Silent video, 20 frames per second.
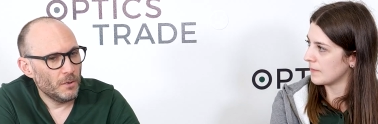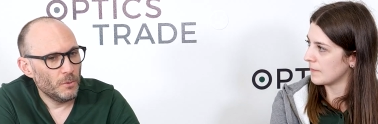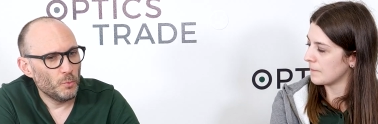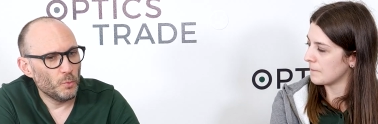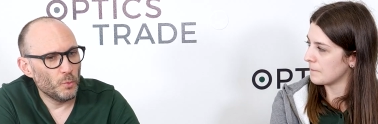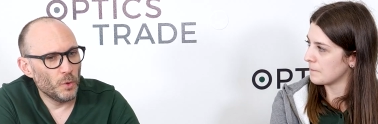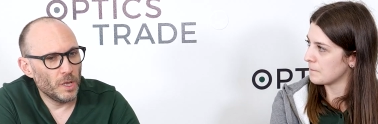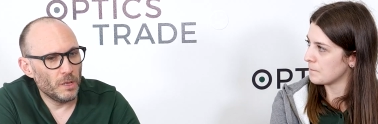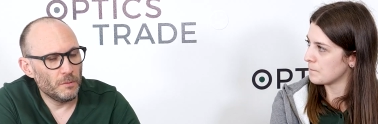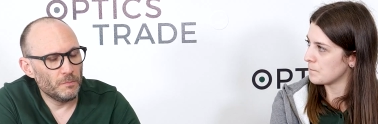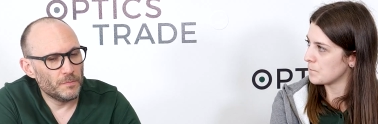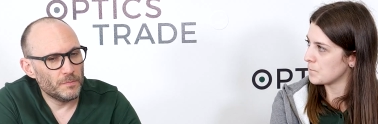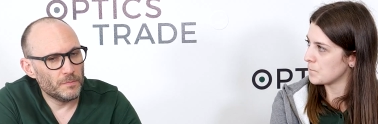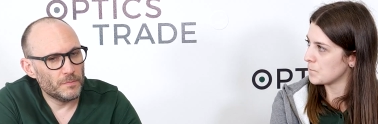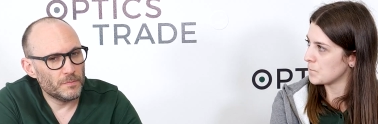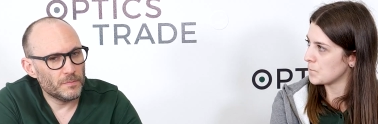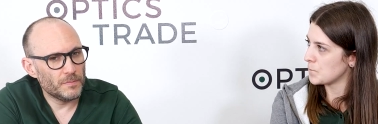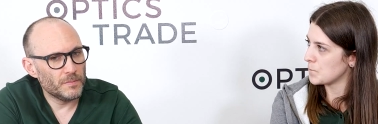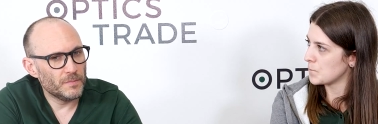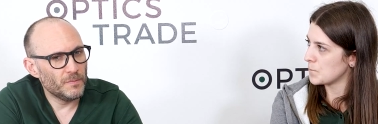Speaker 1: Well,
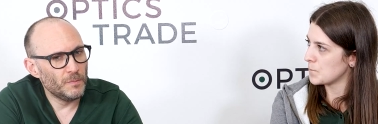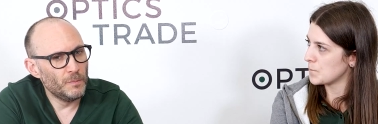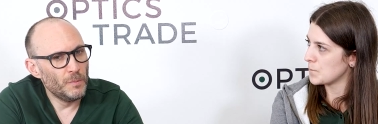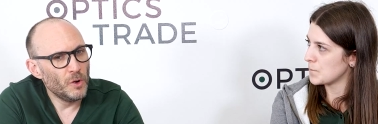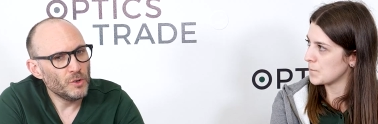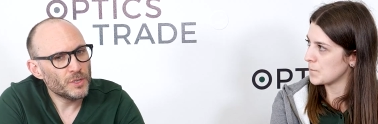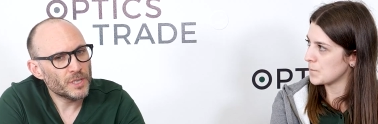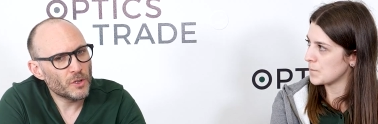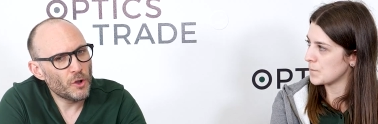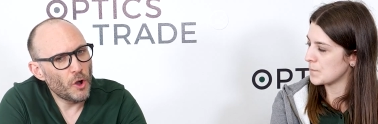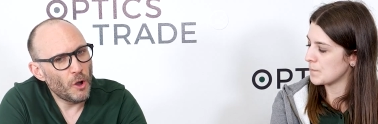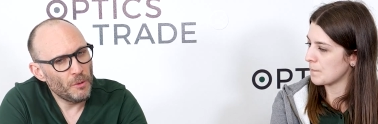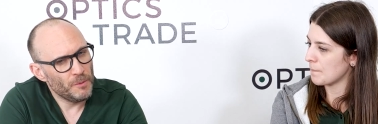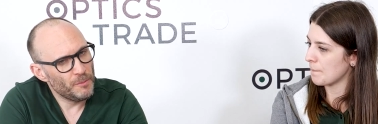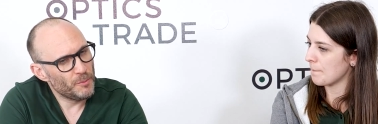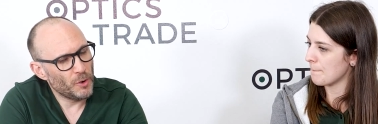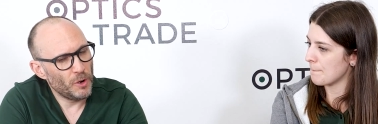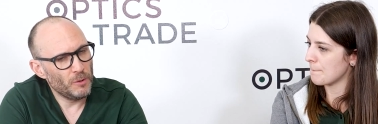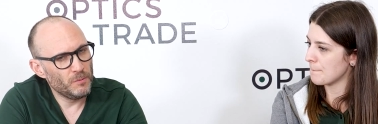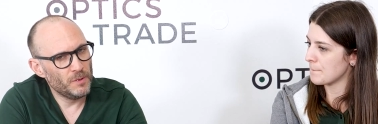most common
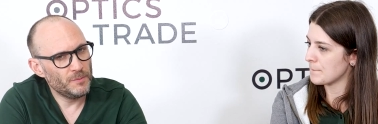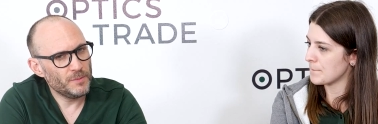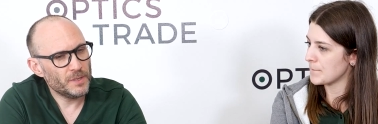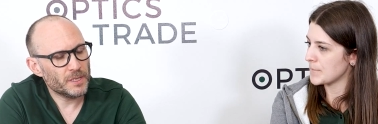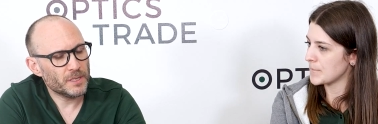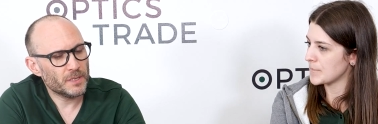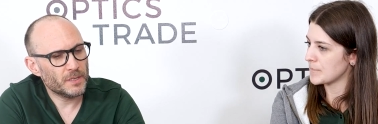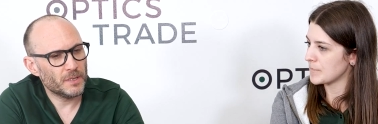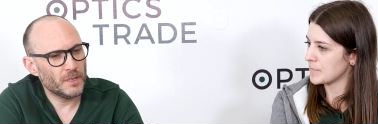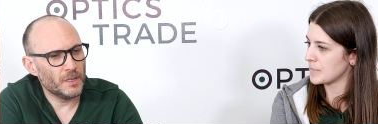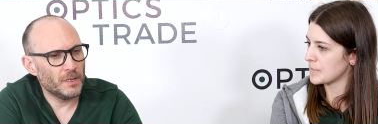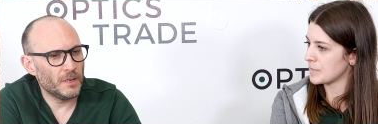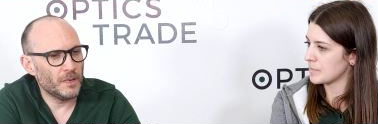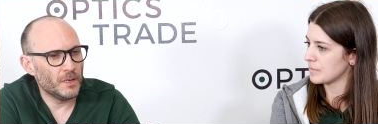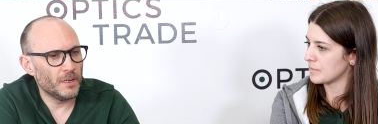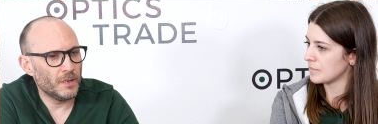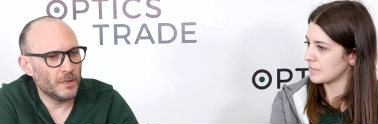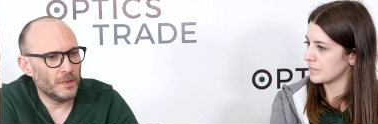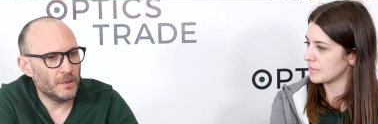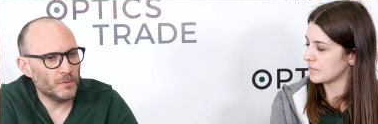problems
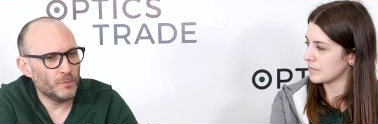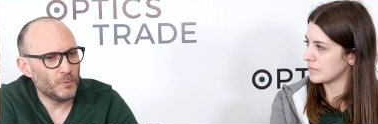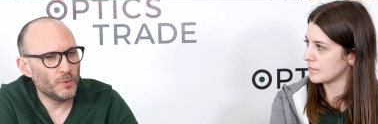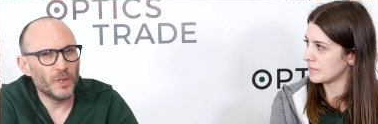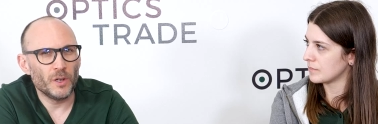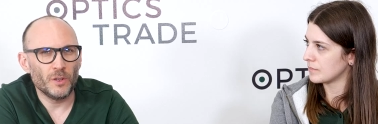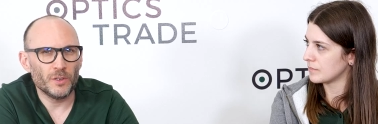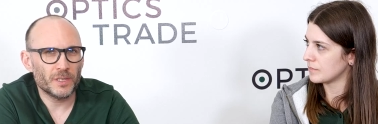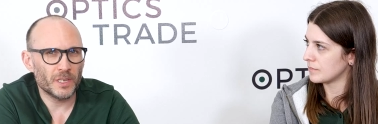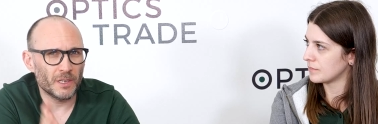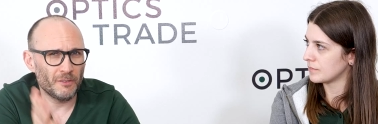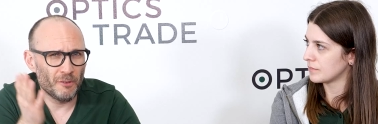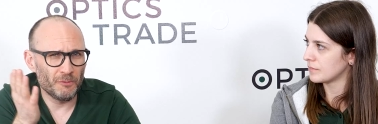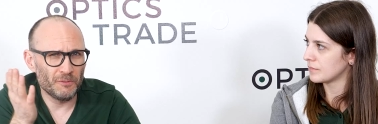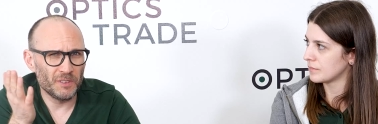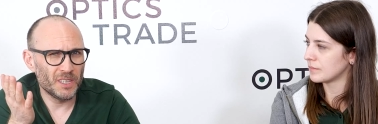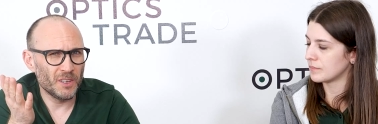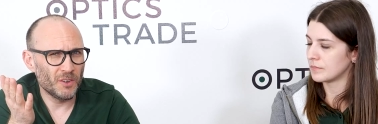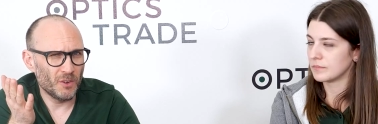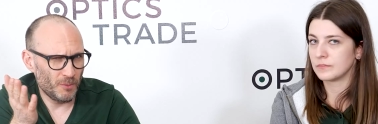uh, we also have a
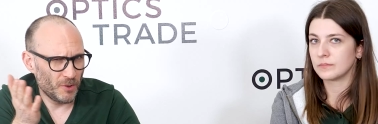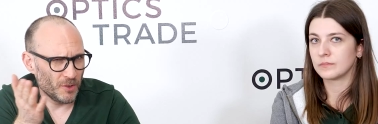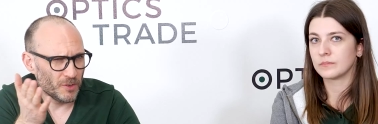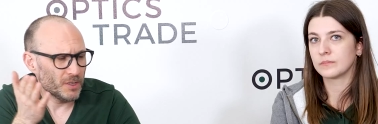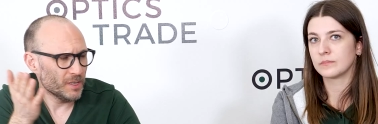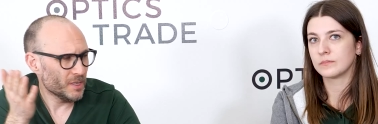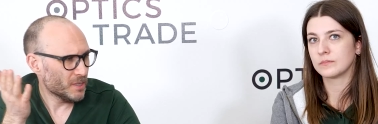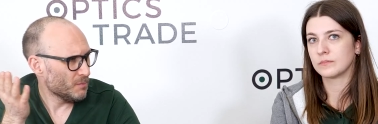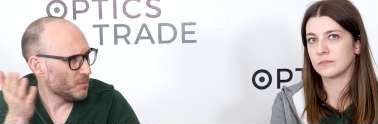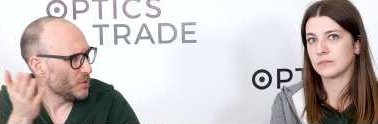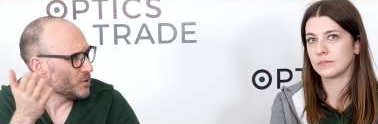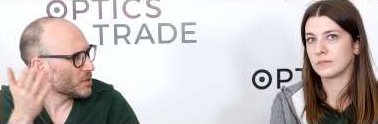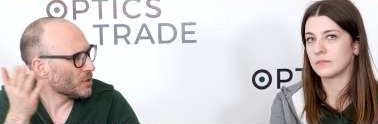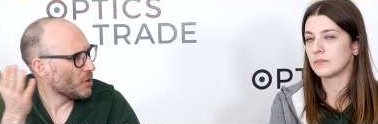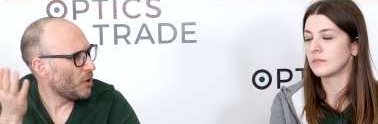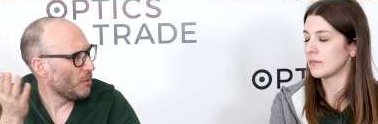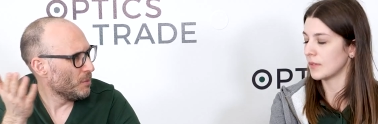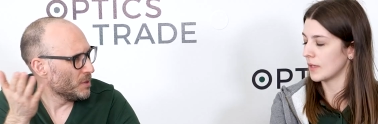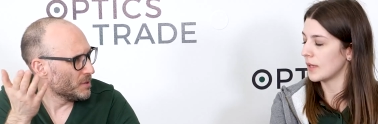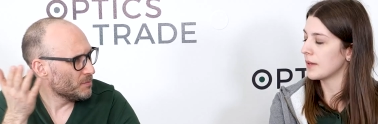video about this most
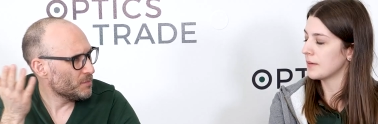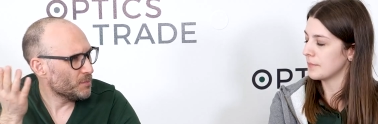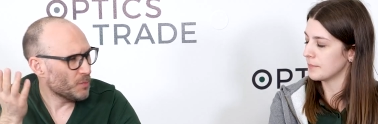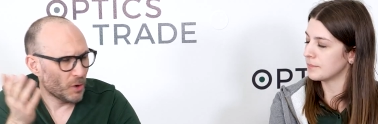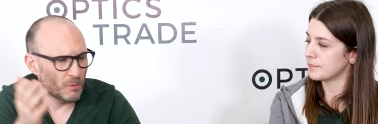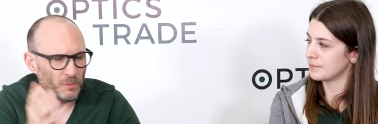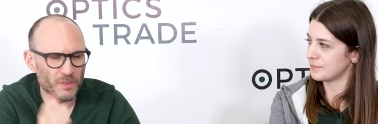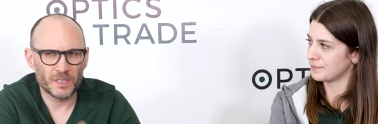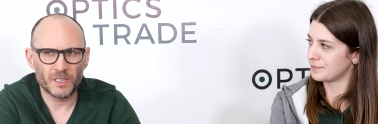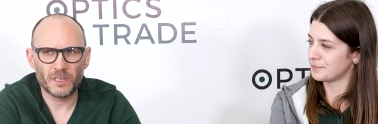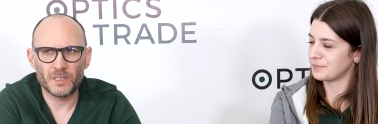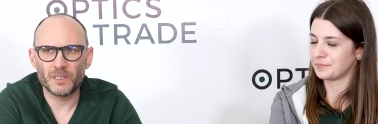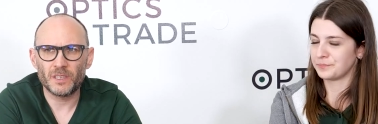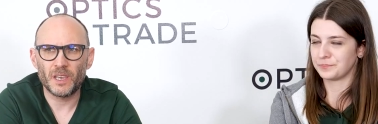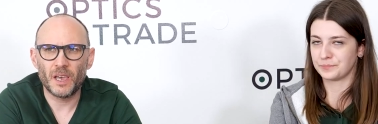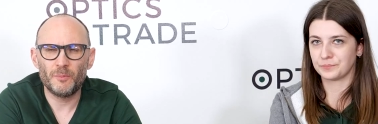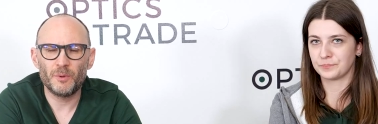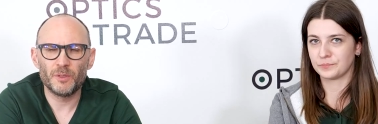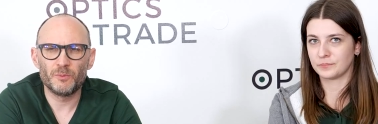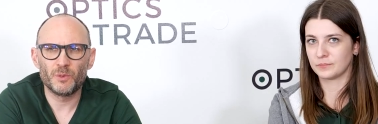common yeah. problems that can
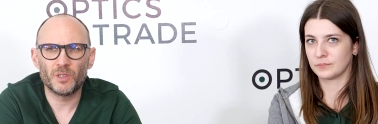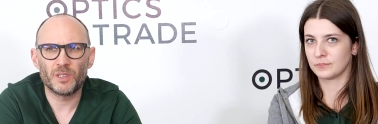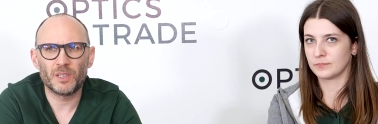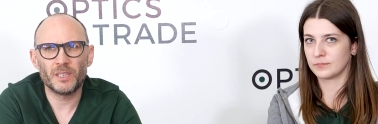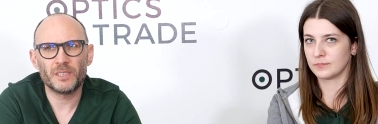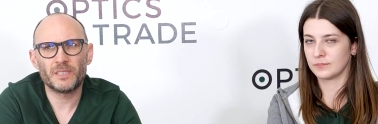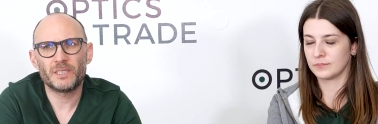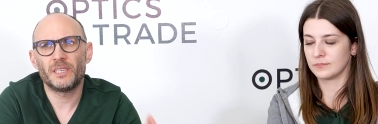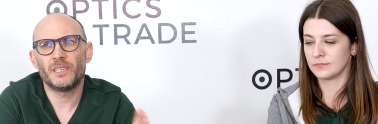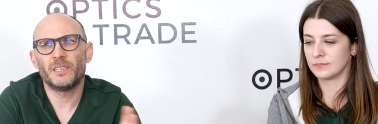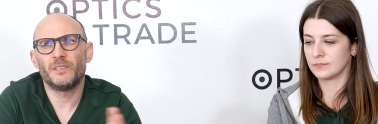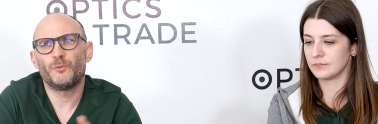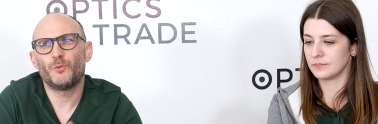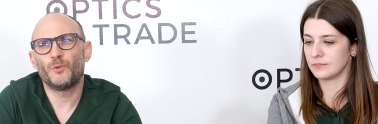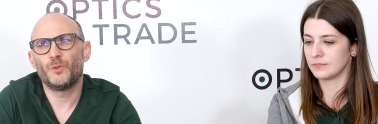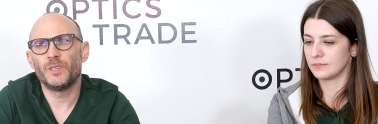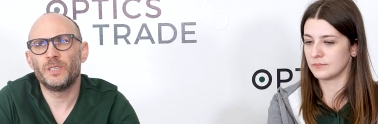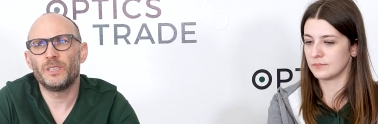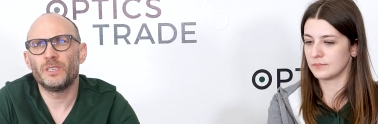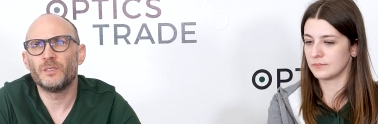happen but let's say if
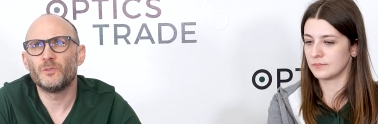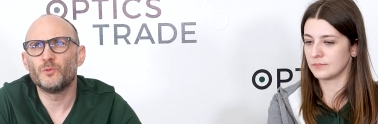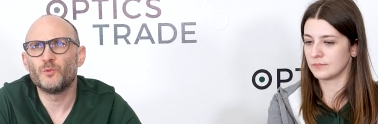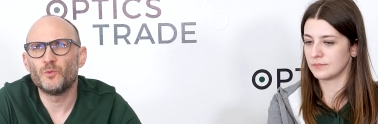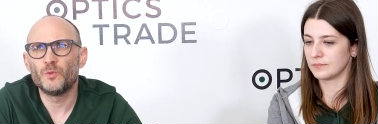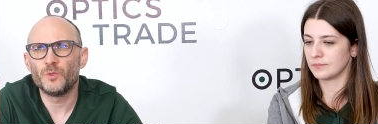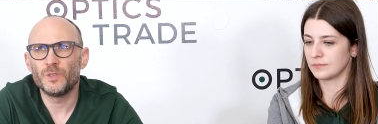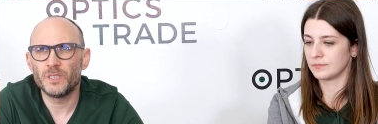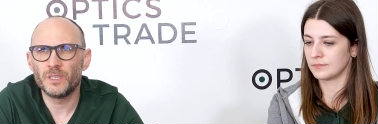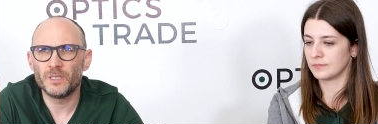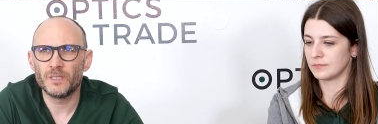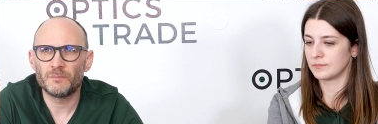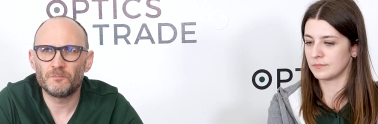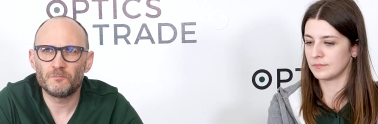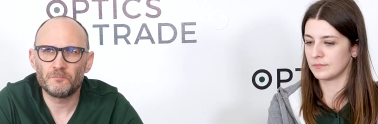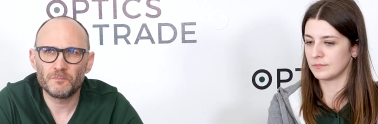we we